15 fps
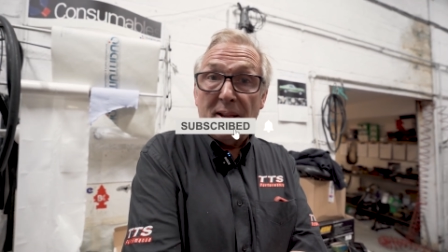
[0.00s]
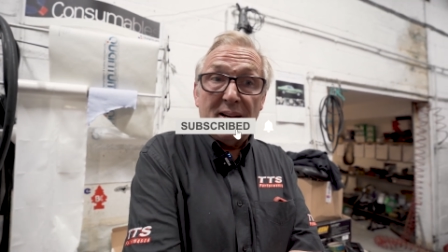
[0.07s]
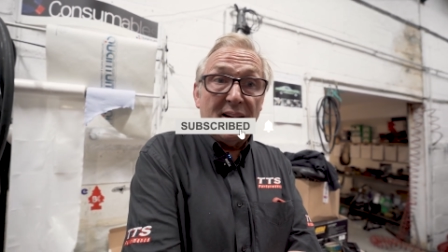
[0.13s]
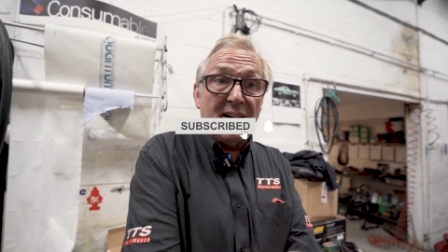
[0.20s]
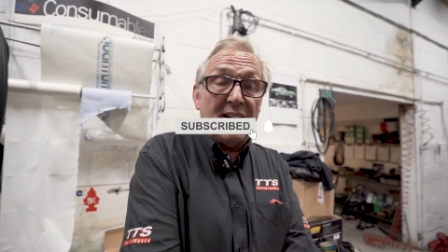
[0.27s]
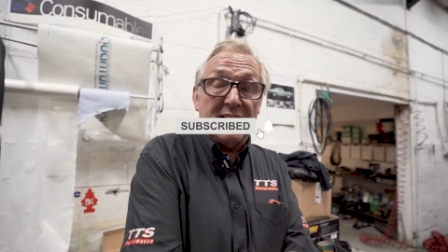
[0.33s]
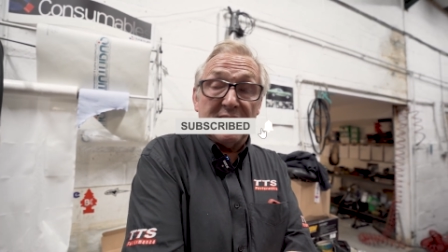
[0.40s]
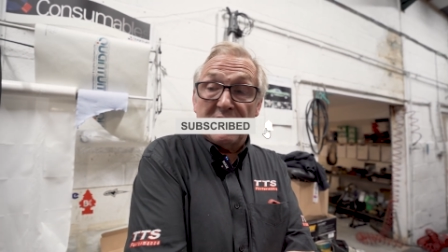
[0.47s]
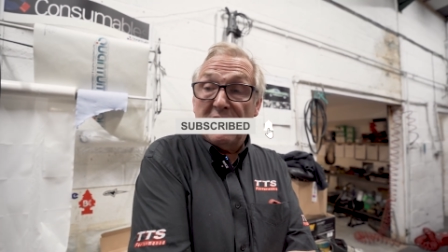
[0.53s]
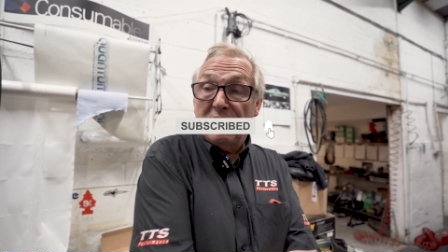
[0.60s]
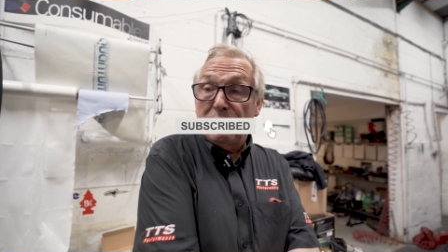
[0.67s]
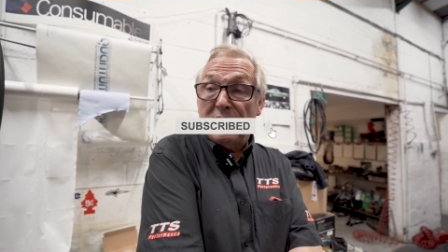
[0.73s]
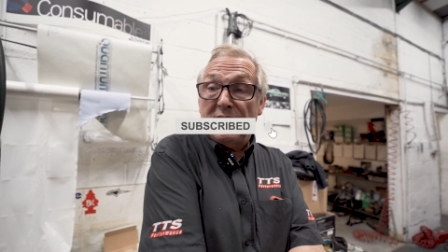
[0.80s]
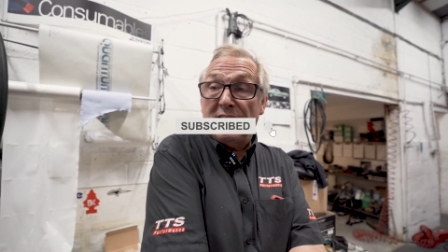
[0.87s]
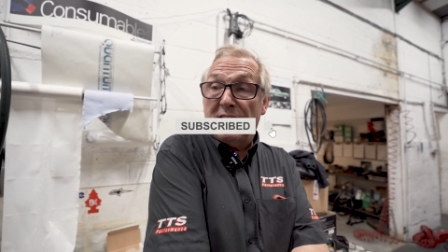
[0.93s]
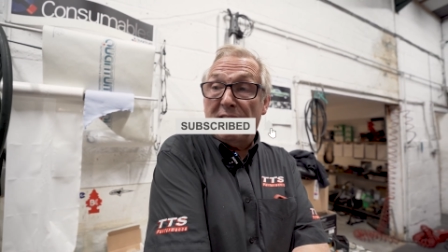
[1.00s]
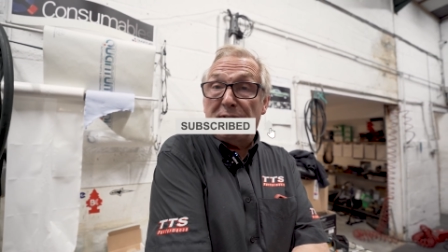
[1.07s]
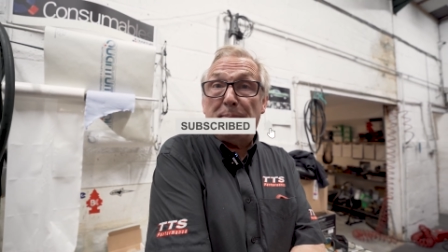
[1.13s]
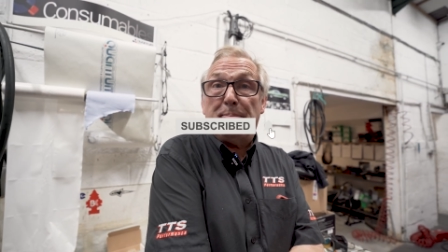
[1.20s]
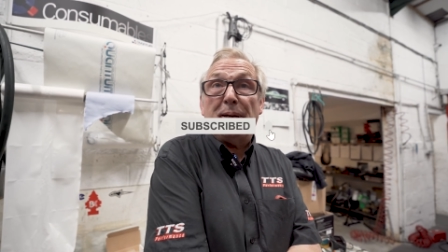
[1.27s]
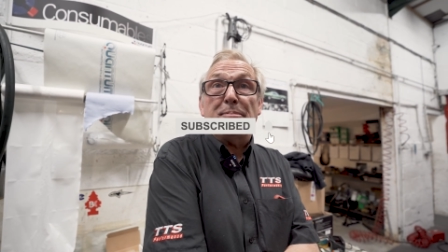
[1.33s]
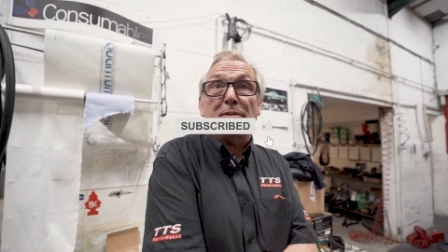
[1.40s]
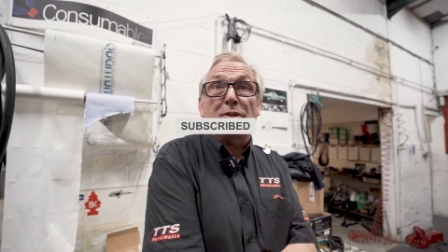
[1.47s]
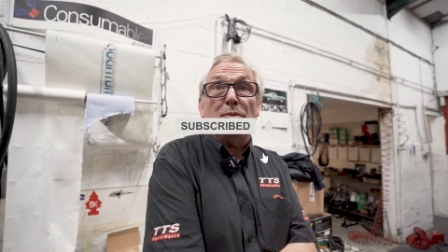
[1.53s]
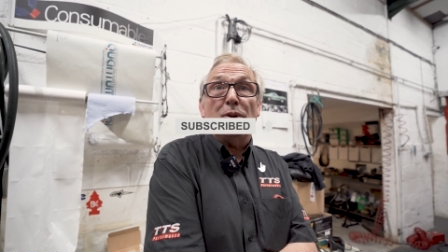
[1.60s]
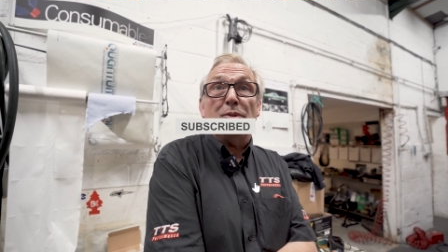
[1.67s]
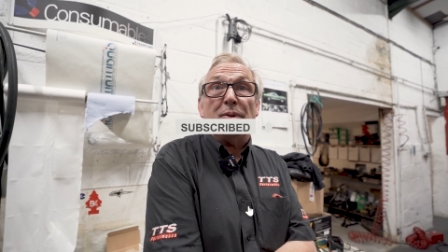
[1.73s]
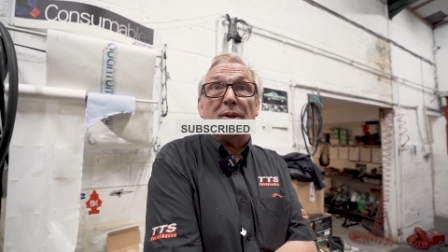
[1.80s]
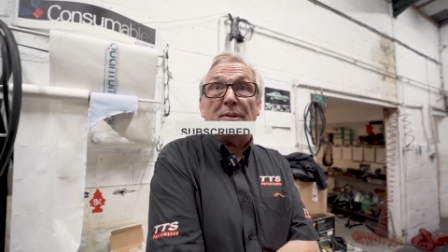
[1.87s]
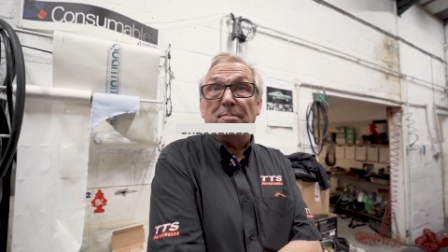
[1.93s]
and really lovely people to
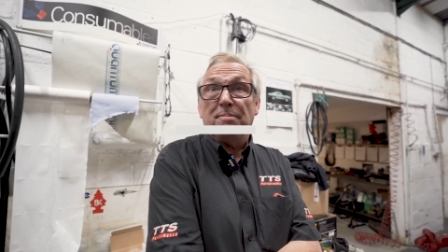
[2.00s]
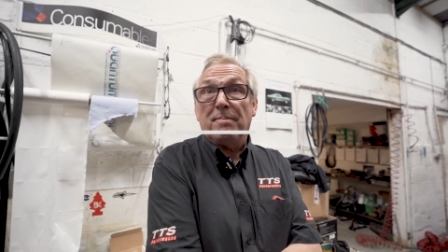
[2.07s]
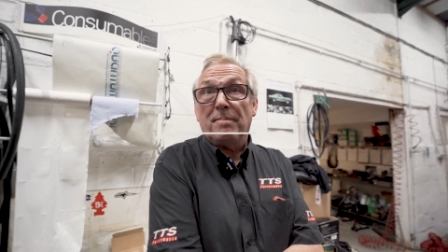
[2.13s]
work with.